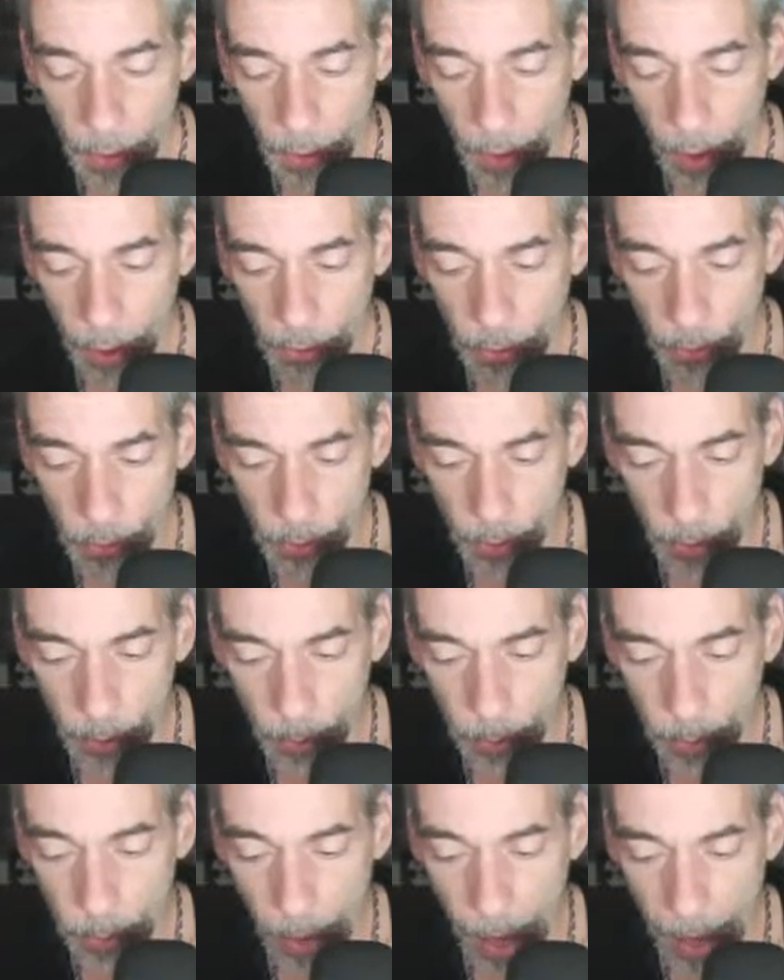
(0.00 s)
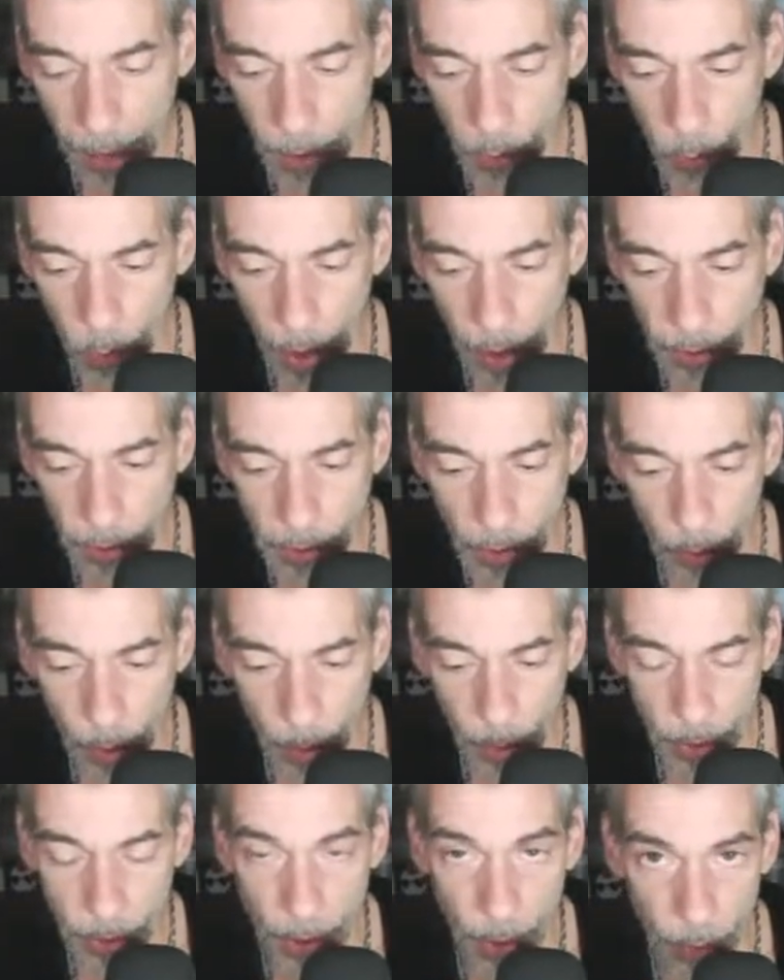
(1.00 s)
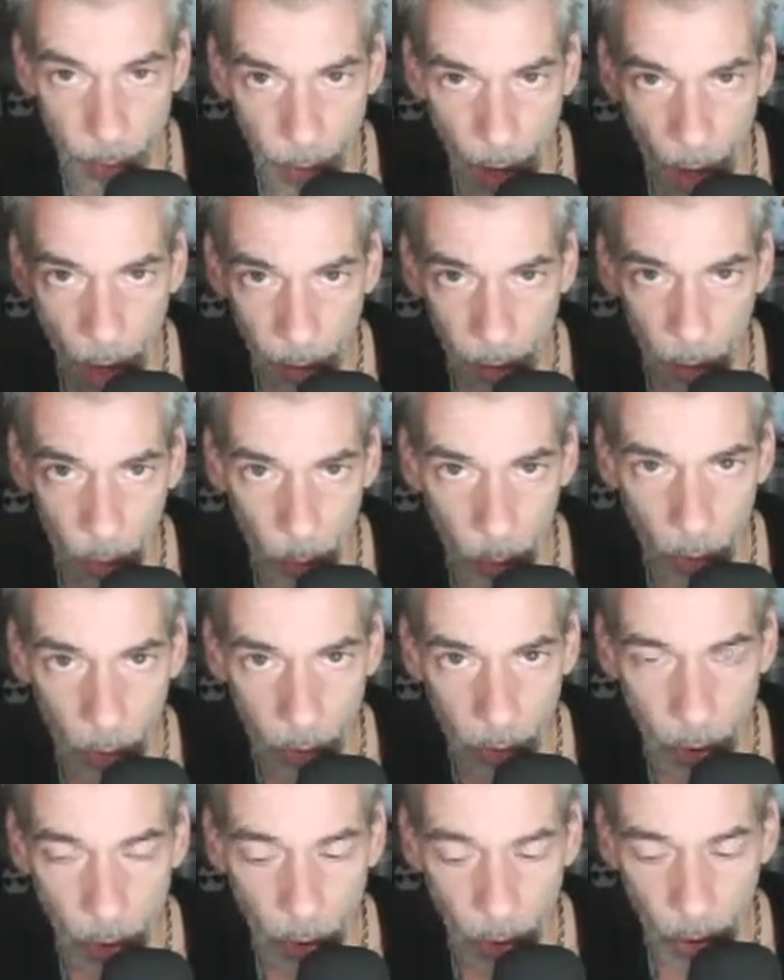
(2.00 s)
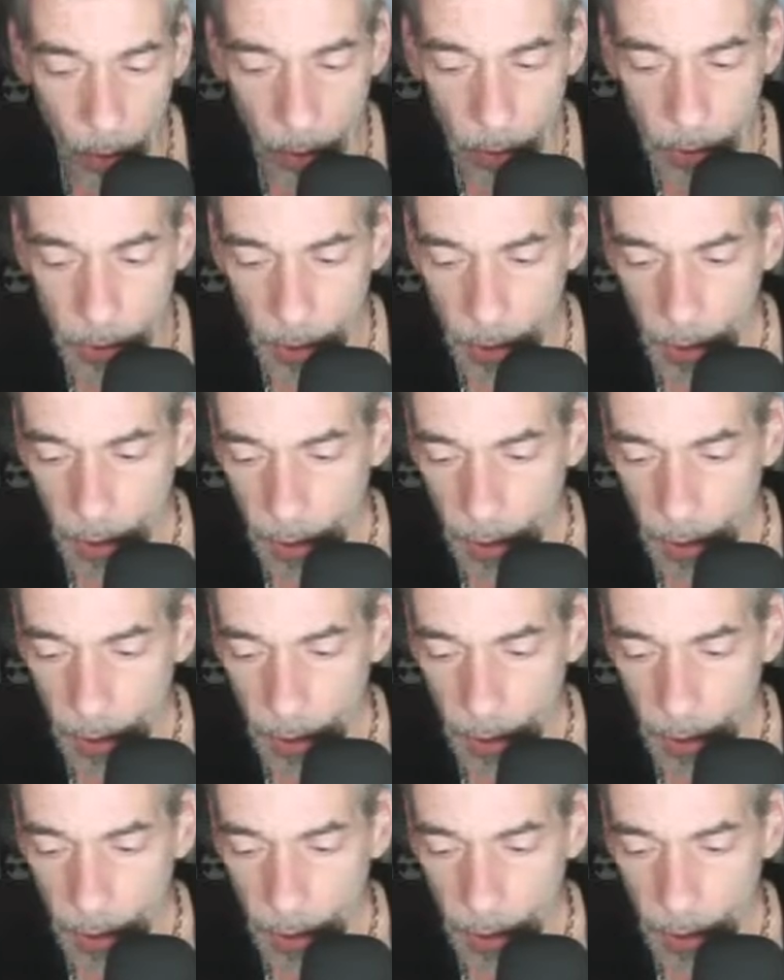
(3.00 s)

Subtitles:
I use the black and white to represent the higher world cards.